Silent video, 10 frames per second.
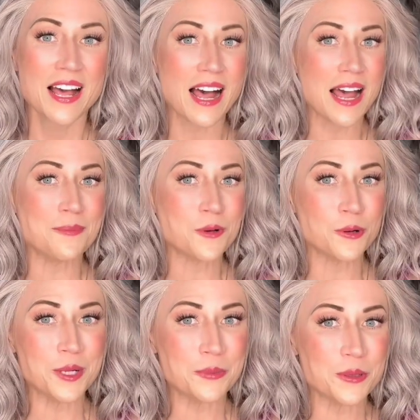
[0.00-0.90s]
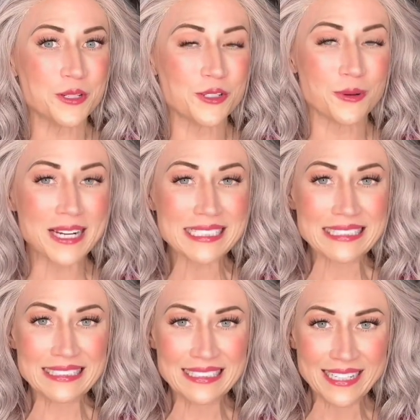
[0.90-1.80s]
I'm going to put a
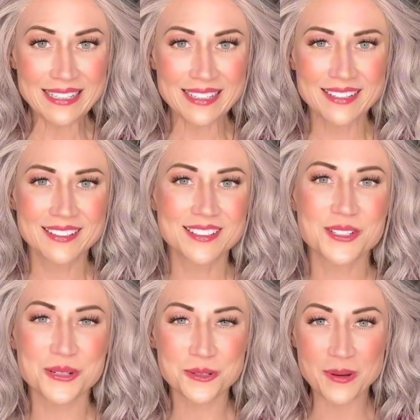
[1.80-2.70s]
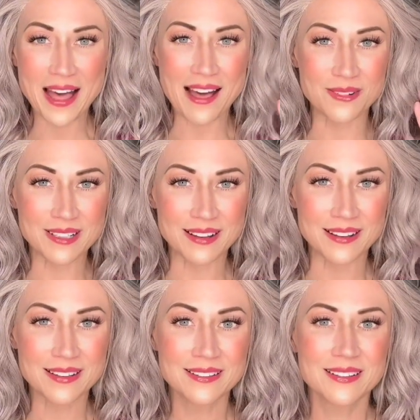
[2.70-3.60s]
direct link to
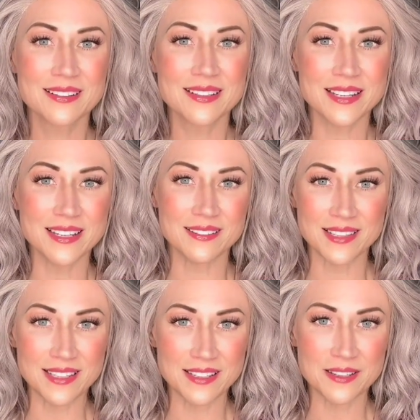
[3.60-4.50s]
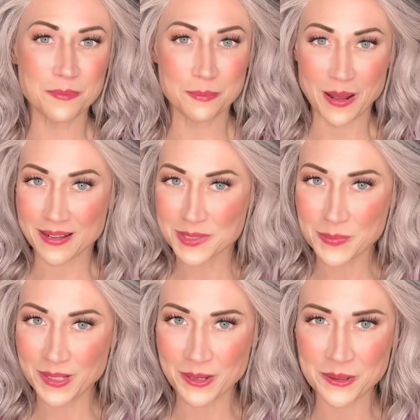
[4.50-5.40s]
Avalon in the box
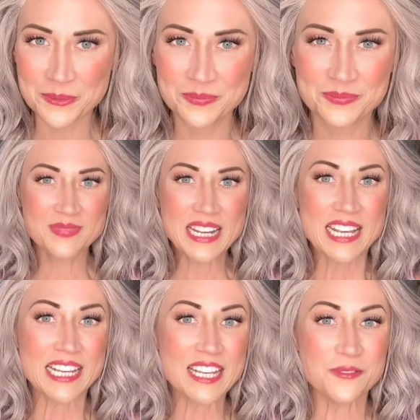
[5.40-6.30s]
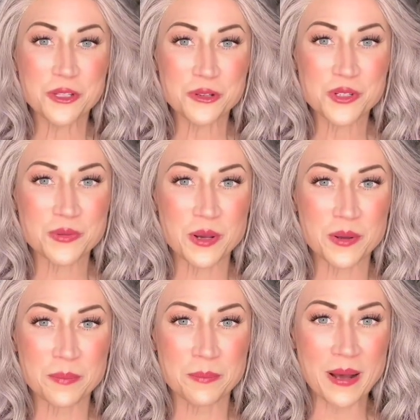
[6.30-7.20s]
below. If you use
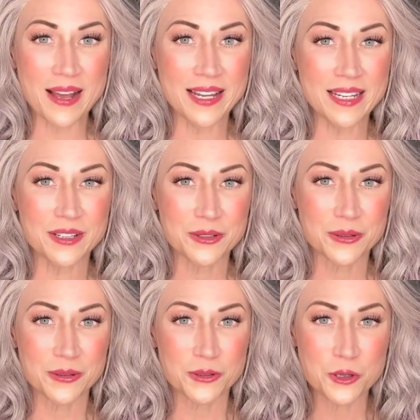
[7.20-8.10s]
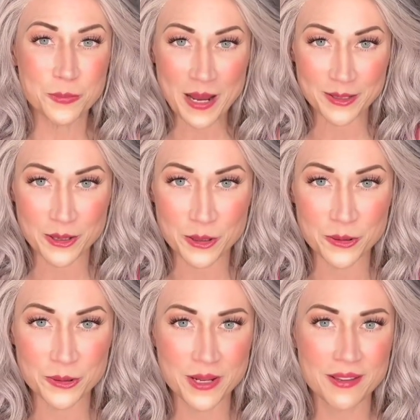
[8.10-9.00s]
my coupon
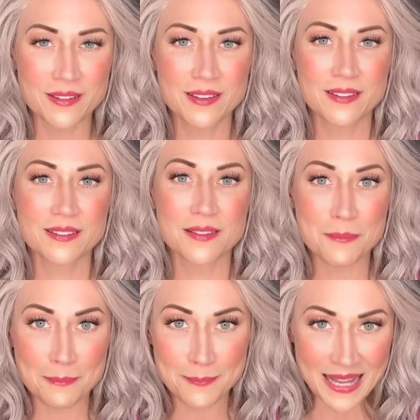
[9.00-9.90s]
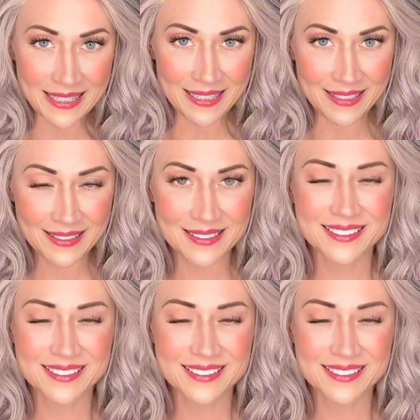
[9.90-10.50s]
code Melanie